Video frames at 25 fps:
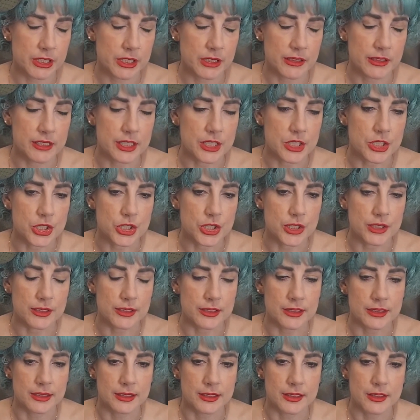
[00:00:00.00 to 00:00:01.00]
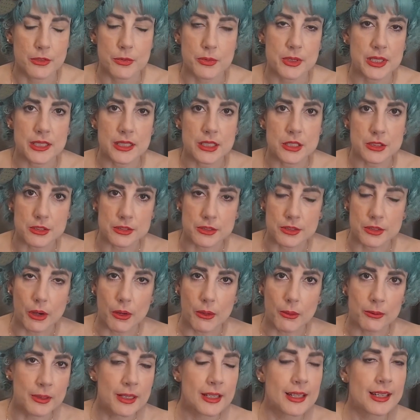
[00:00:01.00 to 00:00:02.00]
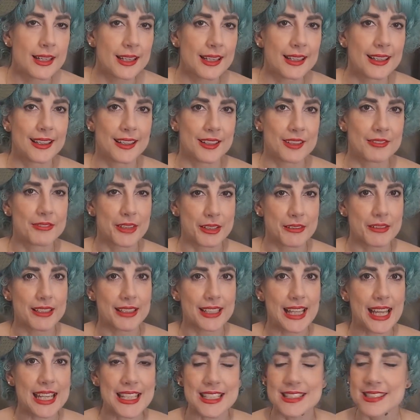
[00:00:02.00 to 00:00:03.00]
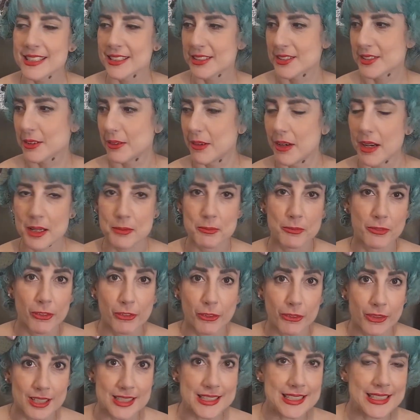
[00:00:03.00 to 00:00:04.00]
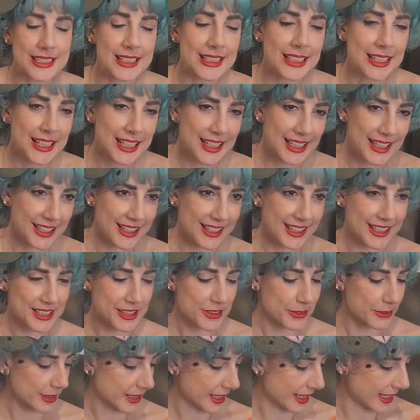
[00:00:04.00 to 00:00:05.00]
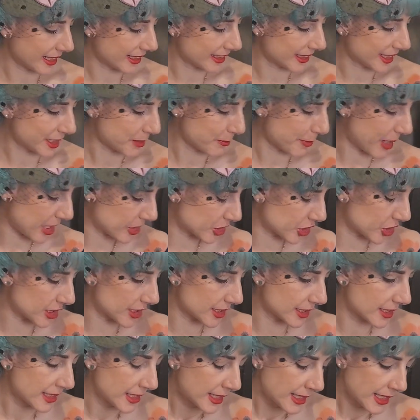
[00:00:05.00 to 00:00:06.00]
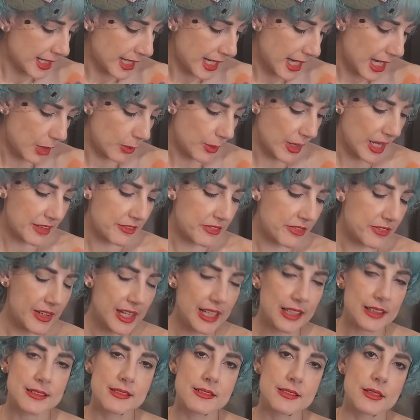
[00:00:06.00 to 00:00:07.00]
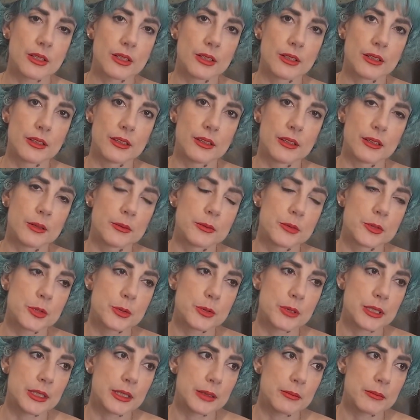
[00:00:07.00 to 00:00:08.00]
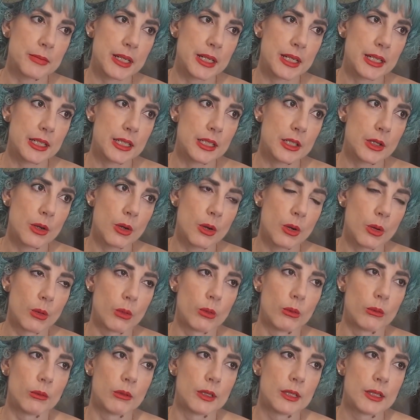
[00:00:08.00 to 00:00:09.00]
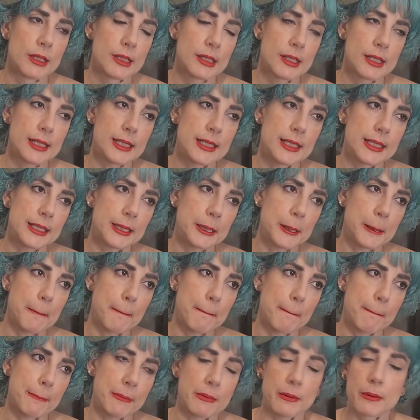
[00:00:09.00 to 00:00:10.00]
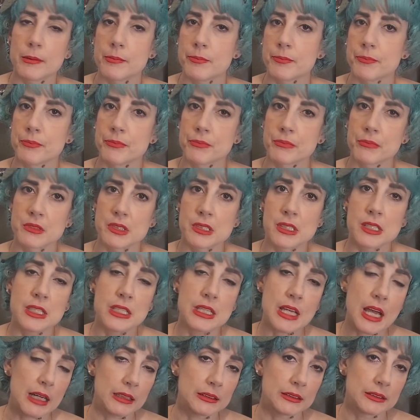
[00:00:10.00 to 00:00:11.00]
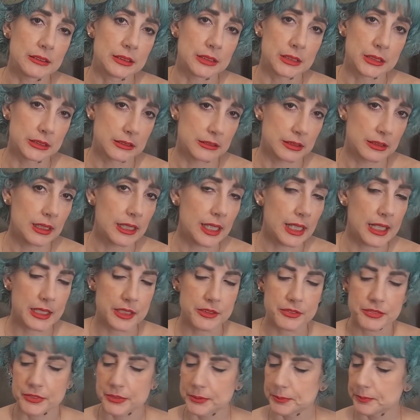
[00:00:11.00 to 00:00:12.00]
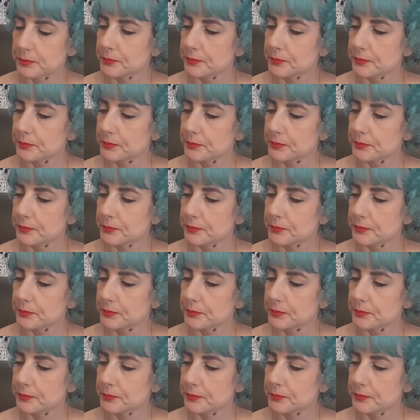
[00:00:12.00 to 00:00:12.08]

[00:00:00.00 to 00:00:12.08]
condition 3 years ago, very late, so I'm 40. You can imagine how I felt during my whole young life.